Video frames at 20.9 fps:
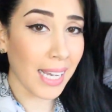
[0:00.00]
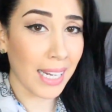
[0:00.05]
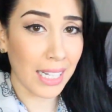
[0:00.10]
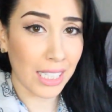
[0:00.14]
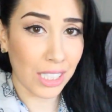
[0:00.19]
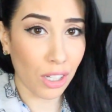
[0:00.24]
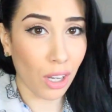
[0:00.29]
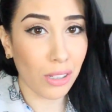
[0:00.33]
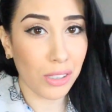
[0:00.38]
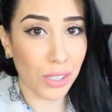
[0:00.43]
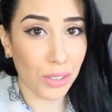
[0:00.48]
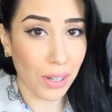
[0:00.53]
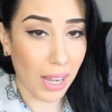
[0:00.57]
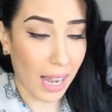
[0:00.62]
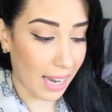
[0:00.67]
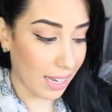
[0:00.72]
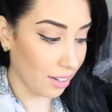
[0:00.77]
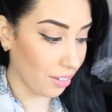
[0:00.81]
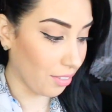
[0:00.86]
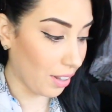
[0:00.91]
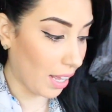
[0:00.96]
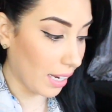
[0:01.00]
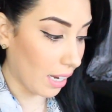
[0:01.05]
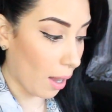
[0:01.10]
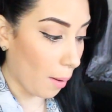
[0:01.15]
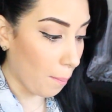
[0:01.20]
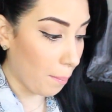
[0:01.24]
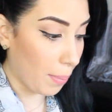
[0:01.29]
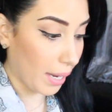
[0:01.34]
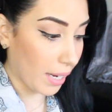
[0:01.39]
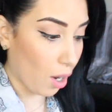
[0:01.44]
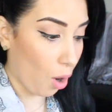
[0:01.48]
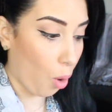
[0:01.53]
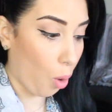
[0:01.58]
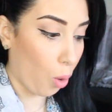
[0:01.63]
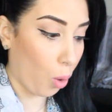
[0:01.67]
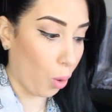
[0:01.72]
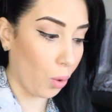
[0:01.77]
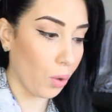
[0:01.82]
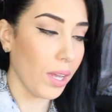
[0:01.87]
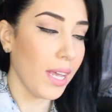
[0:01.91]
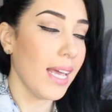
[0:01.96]
And it's also kind of like a big
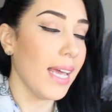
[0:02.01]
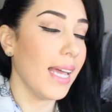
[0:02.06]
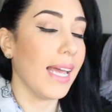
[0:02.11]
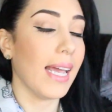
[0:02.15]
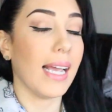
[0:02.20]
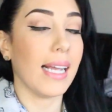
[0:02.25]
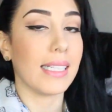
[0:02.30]
hole.